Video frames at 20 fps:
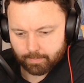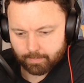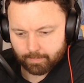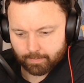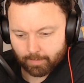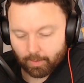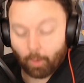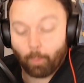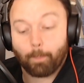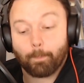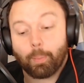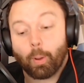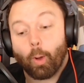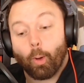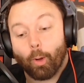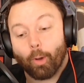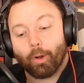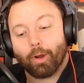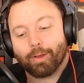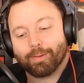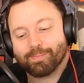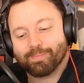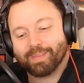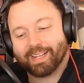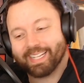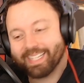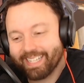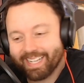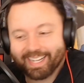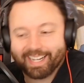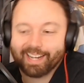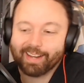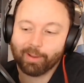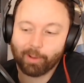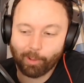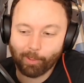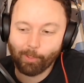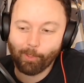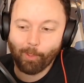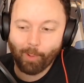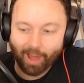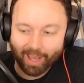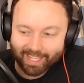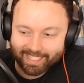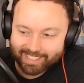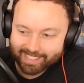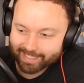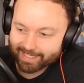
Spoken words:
A Pora minion! What?